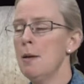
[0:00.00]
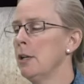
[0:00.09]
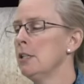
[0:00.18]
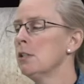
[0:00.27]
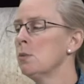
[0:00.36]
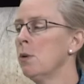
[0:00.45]
But
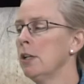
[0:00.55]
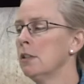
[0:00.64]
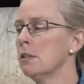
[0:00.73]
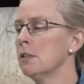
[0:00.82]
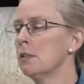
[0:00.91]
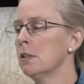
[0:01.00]
I just want
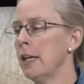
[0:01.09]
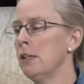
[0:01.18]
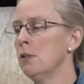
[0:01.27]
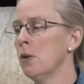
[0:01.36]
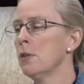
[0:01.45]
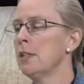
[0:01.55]
to let
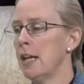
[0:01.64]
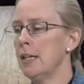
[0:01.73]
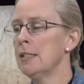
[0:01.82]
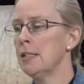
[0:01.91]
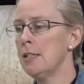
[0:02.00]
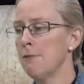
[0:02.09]
you know that that
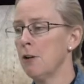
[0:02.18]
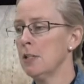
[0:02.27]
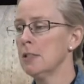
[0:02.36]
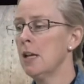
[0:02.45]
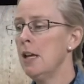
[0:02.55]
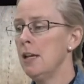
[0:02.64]
is a difference.